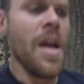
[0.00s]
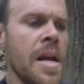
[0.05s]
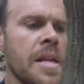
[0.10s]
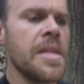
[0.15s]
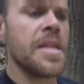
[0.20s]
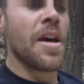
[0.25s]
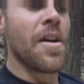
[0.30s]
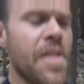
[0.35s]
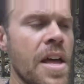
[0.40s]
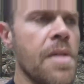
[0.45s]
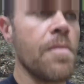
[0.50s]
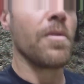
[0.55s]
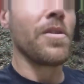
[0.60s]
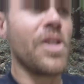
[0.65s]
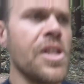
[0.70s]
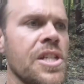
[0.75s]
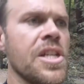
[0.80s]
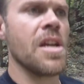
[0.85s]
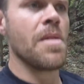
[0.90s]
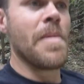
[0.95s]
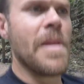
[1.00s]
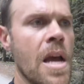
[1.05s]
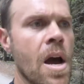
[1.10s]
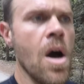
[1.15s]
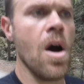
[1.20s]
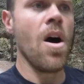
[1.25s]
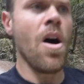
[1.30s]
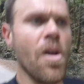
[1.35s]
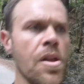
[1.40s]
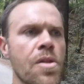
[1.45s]
Until then, we're just gonna be
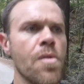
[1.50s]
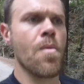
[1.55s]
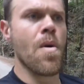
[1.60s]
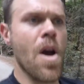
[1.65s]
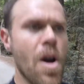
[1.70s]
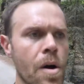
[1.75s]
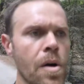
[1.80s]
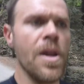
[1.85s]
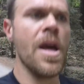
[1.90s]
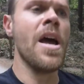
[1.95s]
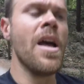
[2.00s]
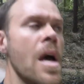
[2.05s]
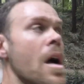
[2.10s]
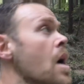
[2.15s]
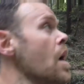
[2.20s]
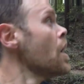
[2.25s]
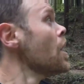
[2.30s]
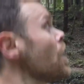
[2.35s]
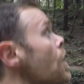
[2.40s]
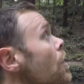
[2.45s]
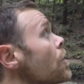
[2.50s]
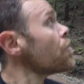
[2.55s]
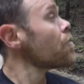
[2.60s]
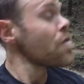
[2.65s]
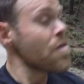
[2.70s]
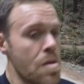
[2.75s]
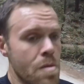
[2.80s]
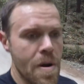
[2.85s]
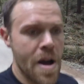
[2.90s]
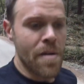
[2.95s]
on the road
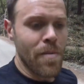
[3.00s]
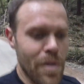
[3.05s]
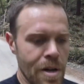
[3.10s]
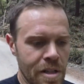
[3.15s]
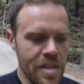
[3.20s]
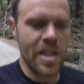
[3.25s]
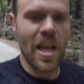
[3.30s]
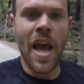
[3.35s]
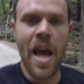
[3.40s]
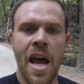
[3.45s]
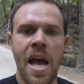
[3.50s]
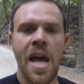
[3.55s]
through the redwoods